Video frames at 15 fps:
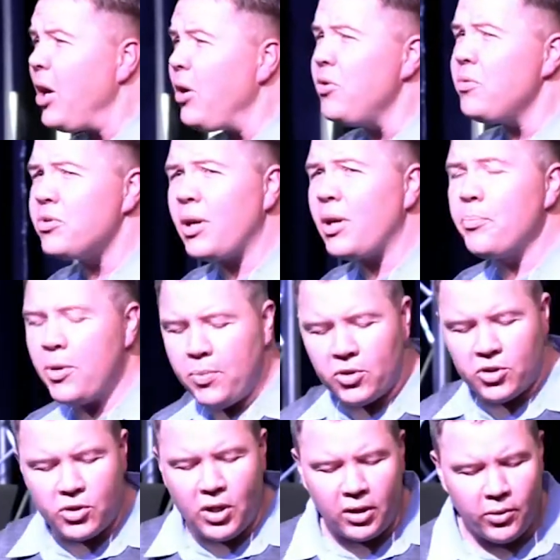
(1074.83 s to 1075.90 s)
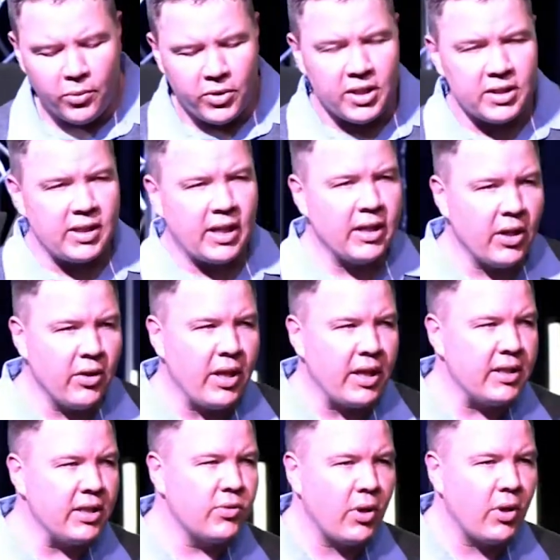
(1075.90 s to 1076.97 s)
I know some people struggle with this. I
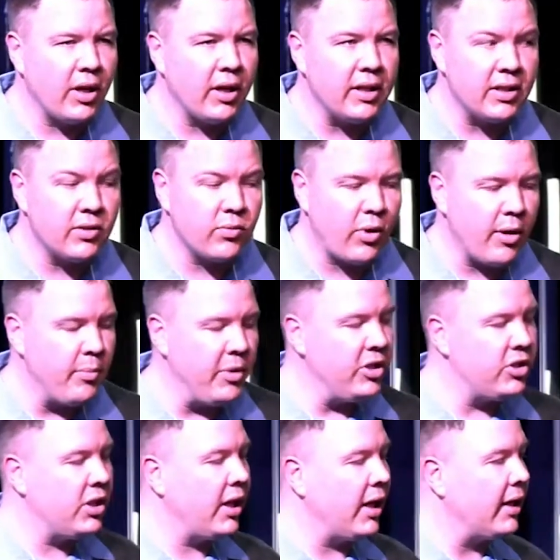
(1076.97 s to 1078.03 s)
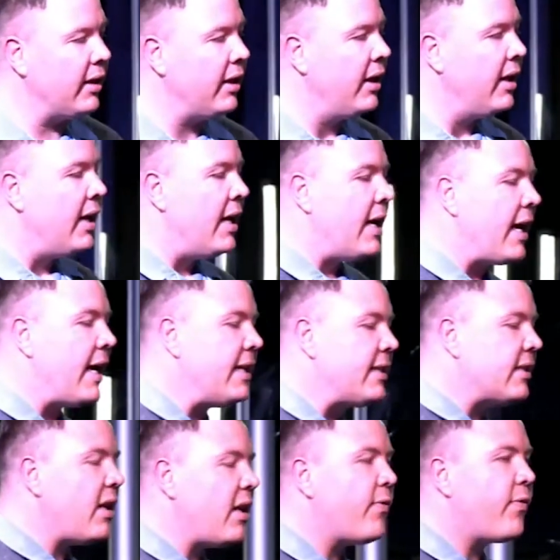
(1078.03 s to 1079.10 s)
know, that is why I'm mentioning it,
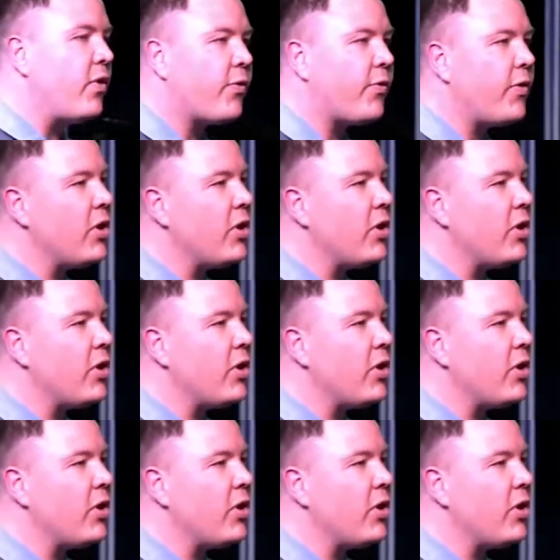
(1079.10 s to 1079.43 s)
is if